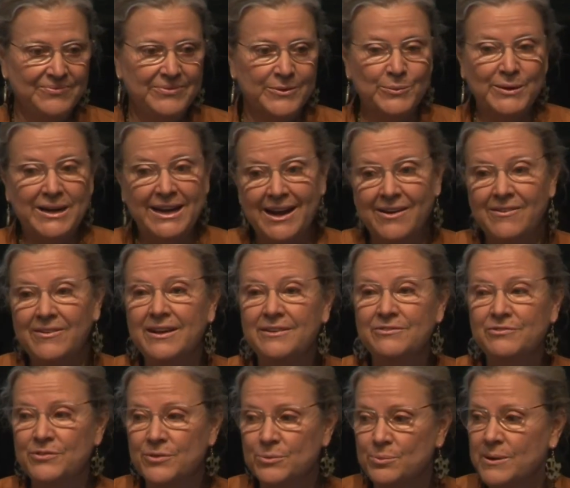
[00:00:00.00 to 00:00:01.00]
we now have
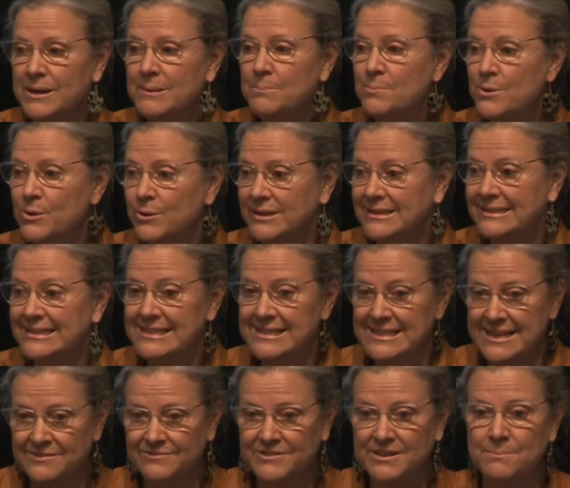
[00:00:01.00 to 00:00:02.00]

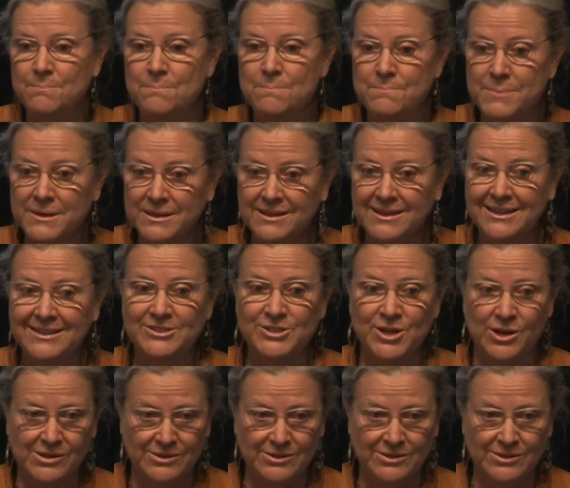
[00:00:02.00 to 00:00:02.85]
$3.7 billion.